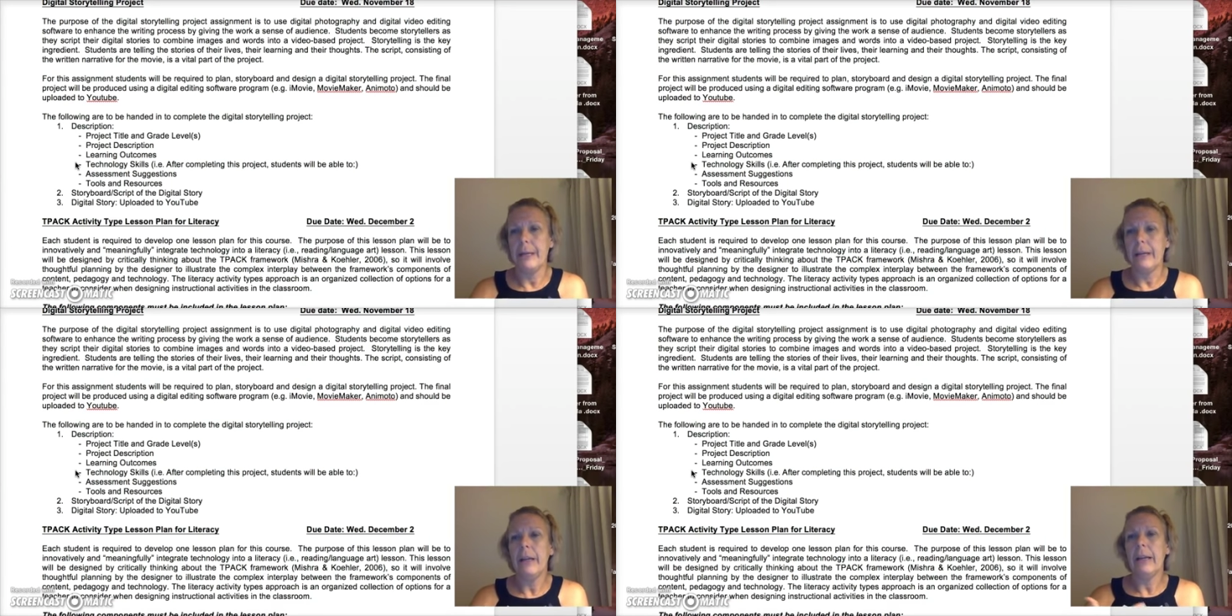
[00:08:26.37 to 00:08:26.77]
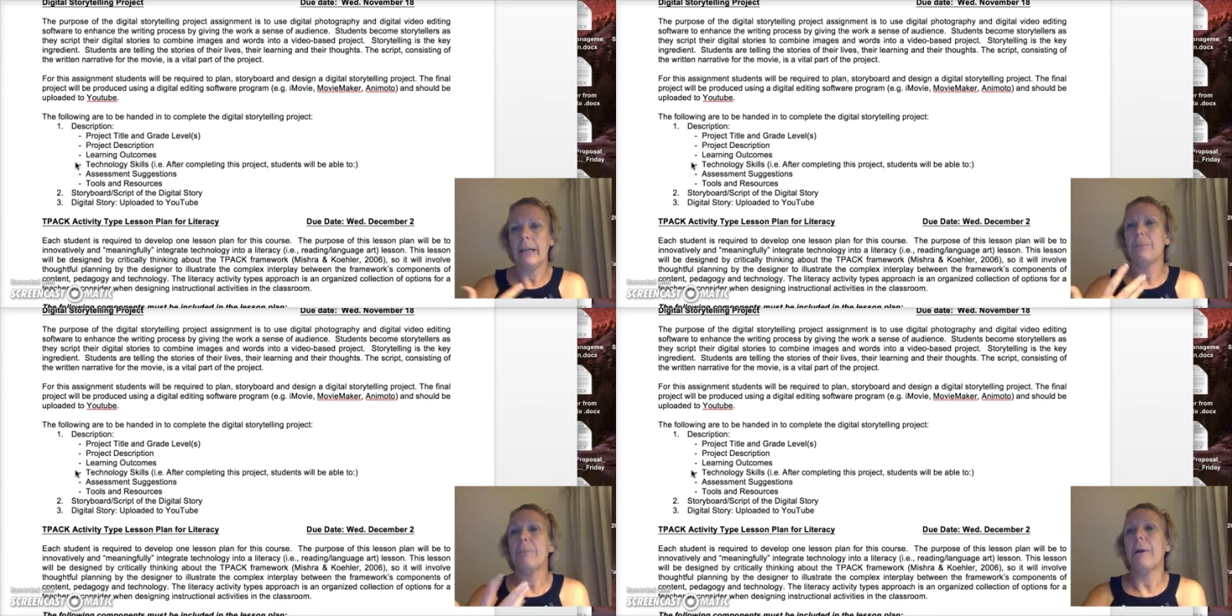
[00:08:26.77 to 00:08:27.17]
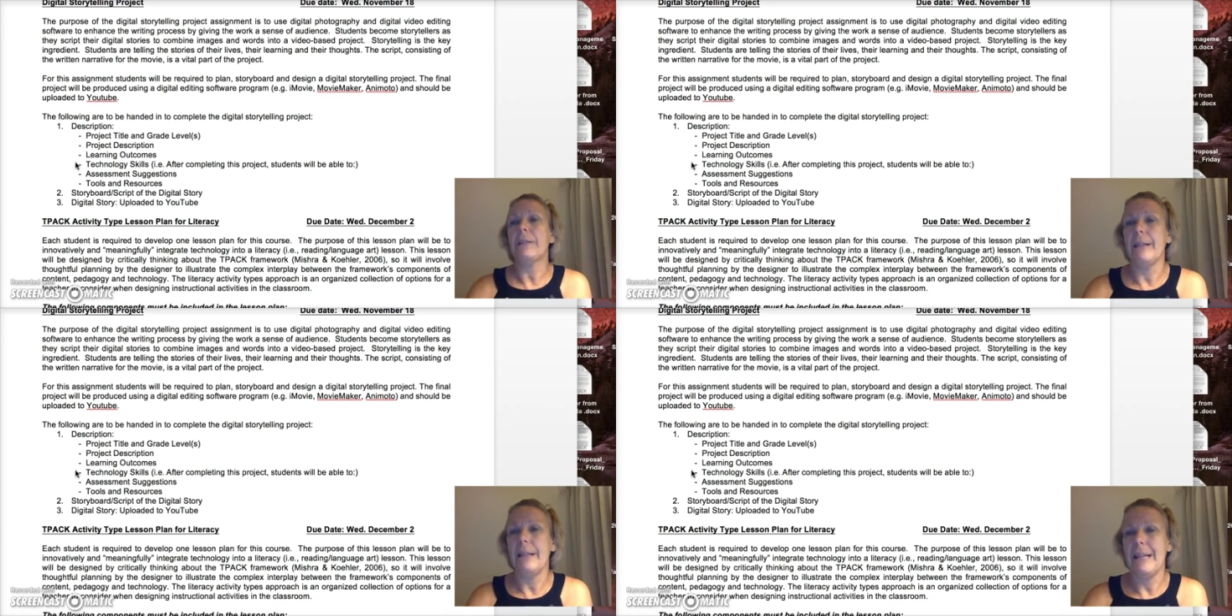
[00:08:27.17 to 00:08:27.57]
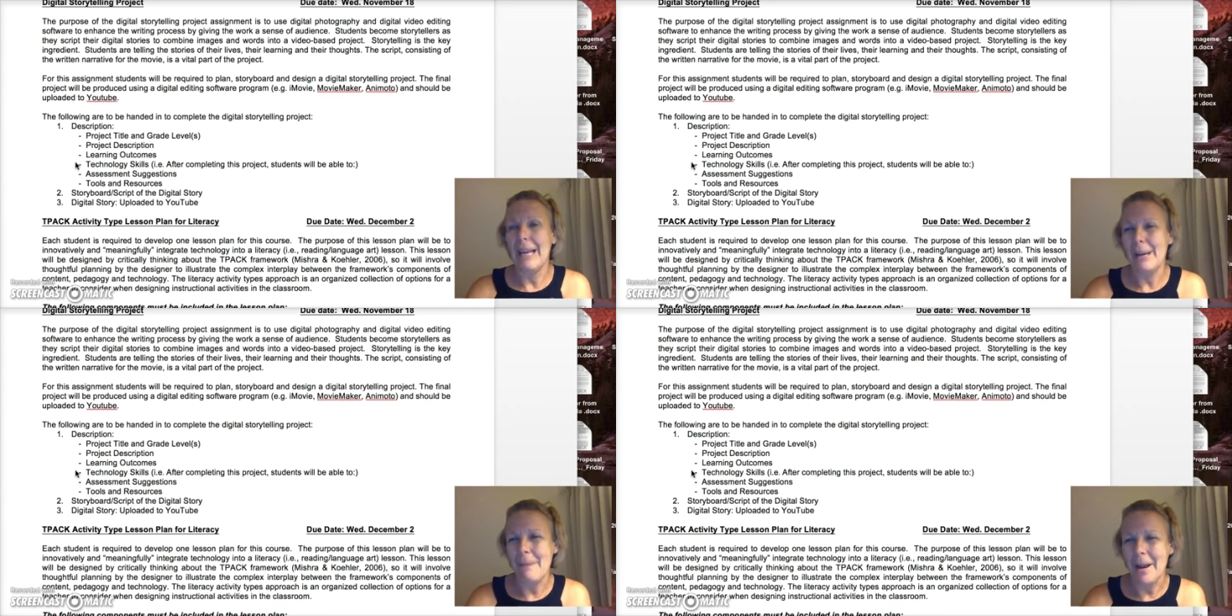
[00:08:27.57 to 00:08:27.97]
to express in an
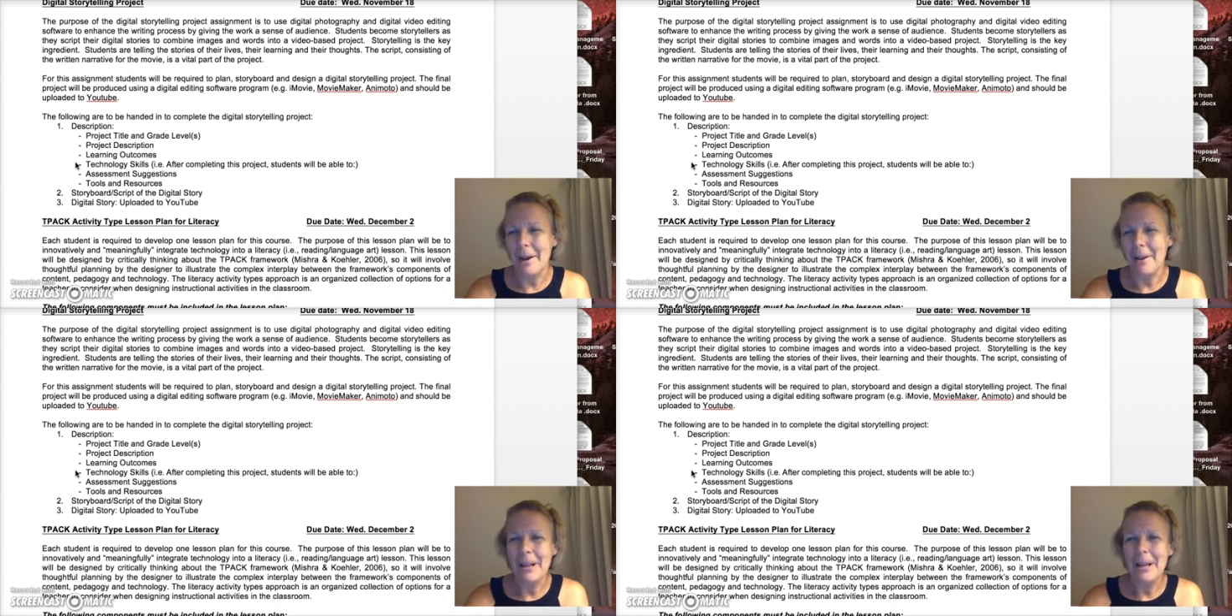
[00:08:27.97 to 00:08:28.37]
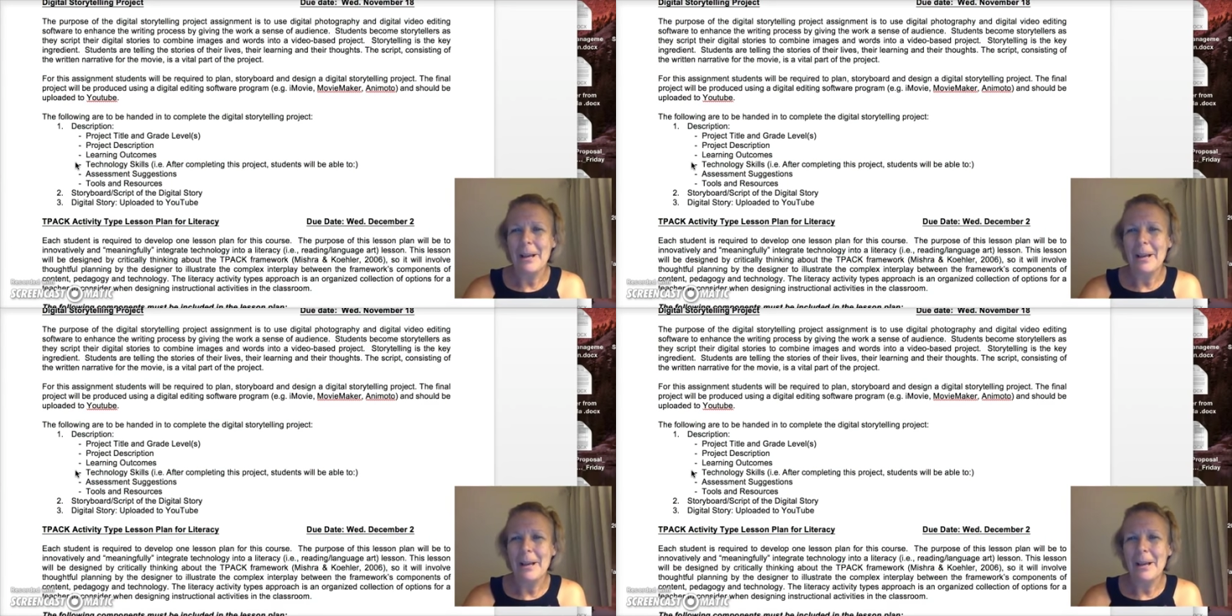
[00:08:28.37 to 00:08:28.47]
email